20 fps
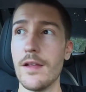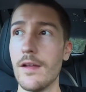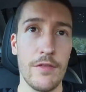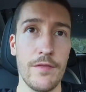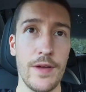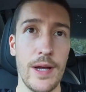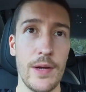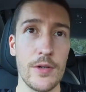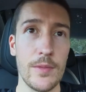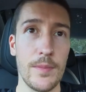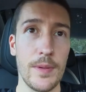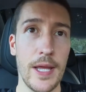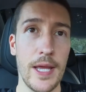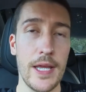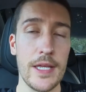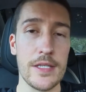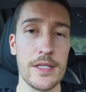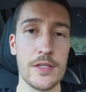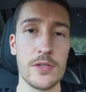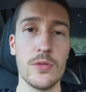I found a
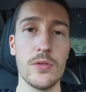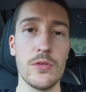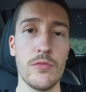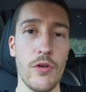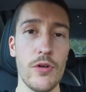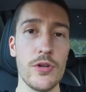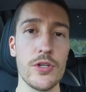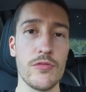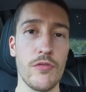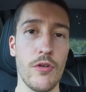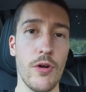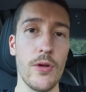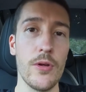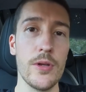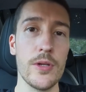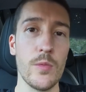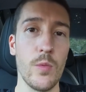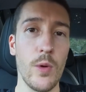place, it's called Roach Road,